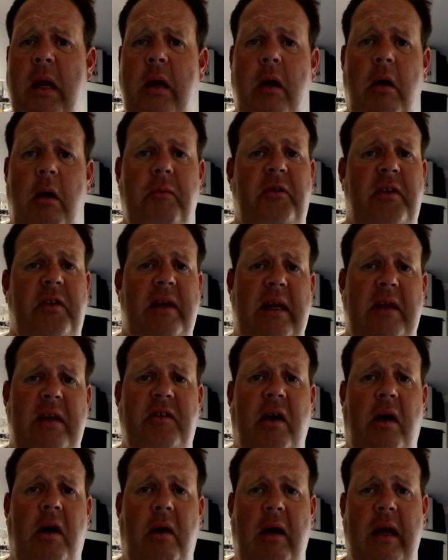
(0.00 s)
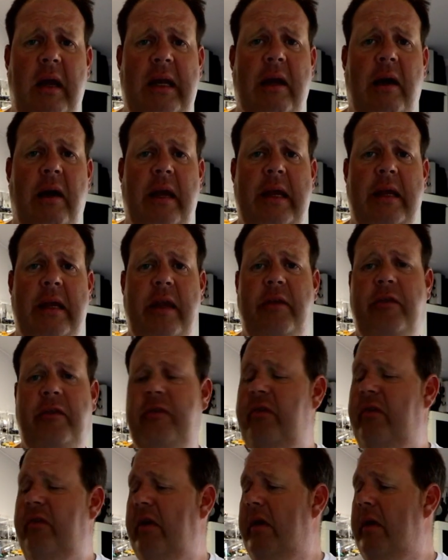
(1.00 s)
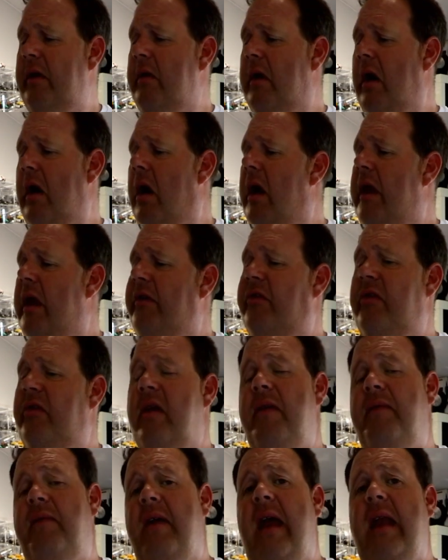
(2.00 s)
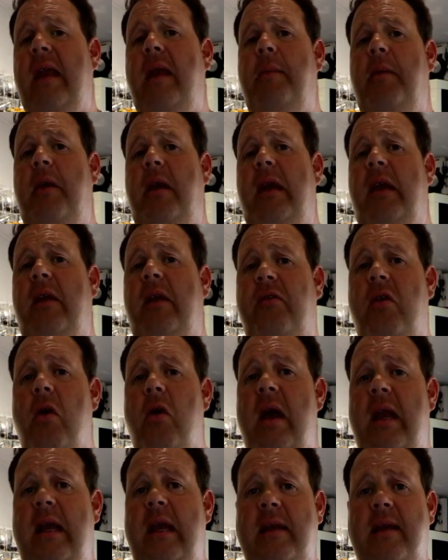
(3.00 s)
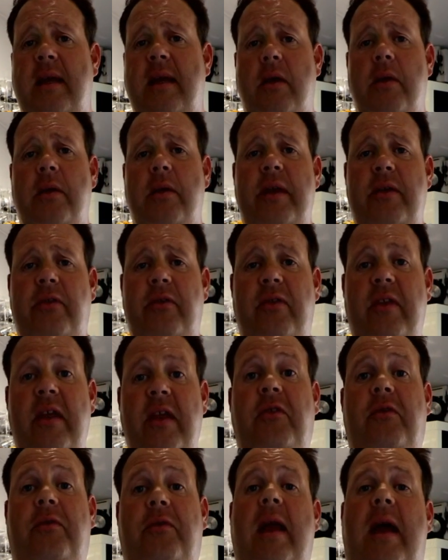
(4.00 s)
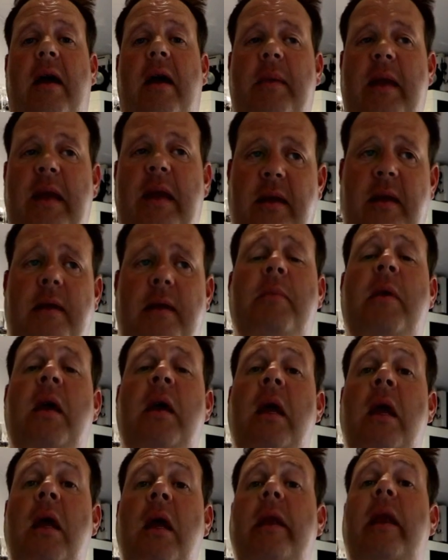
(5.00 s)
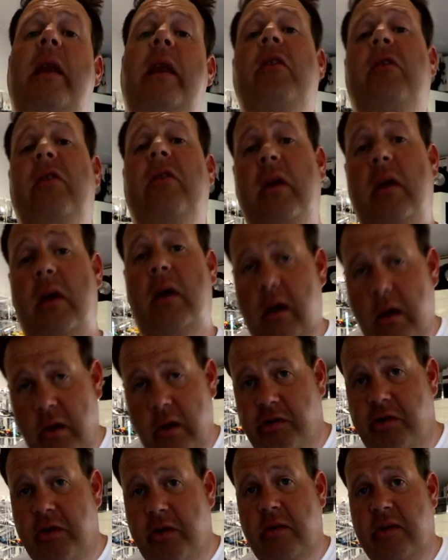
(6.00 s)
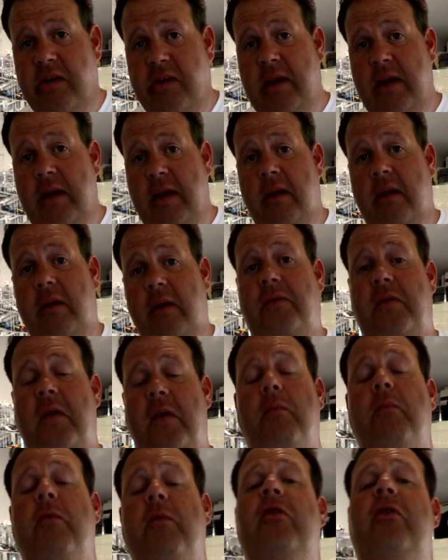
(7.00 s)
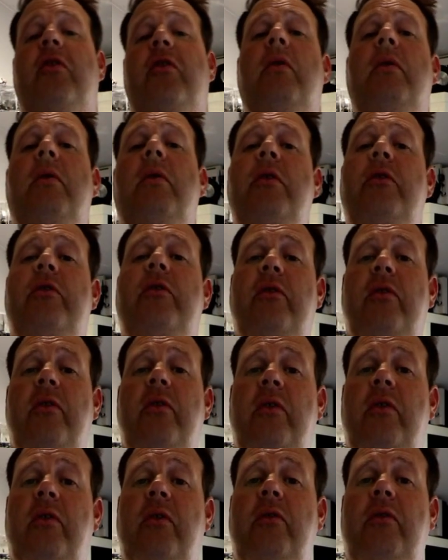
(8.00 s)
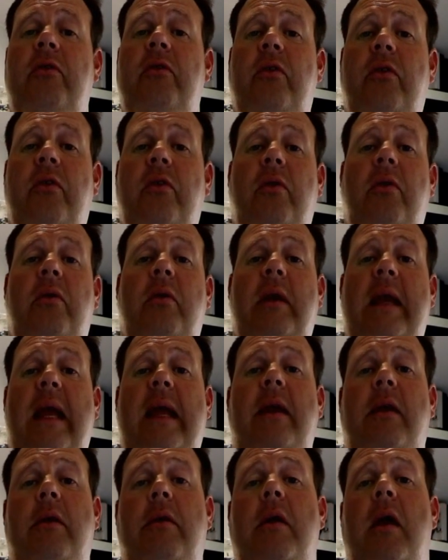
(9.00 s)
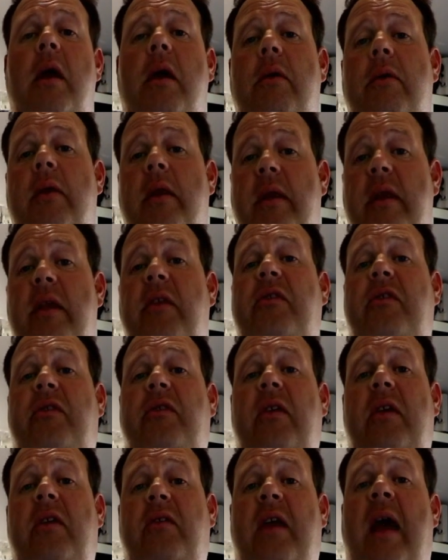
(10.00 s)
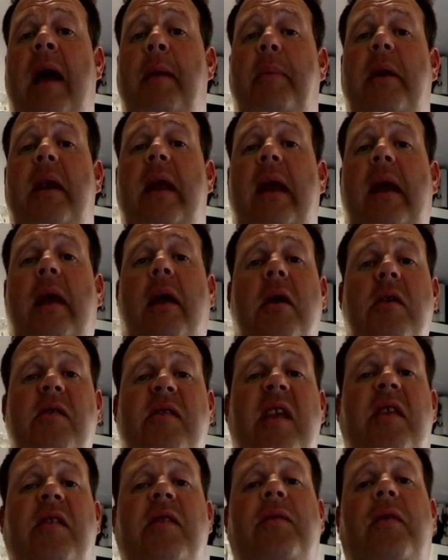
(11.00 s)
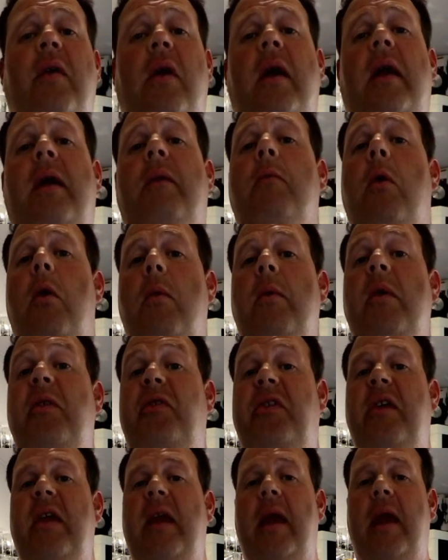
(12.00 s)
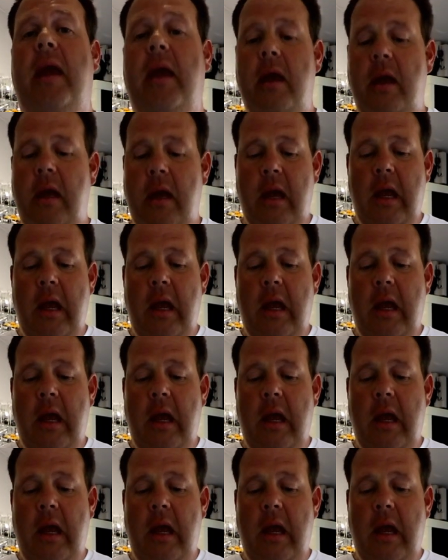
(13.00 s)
Obviously need to highlight this to you guys, that if anybody has got anything on this now medium, then it's our duty as film restorers to let you know that this is happening, identifying what we're seeing,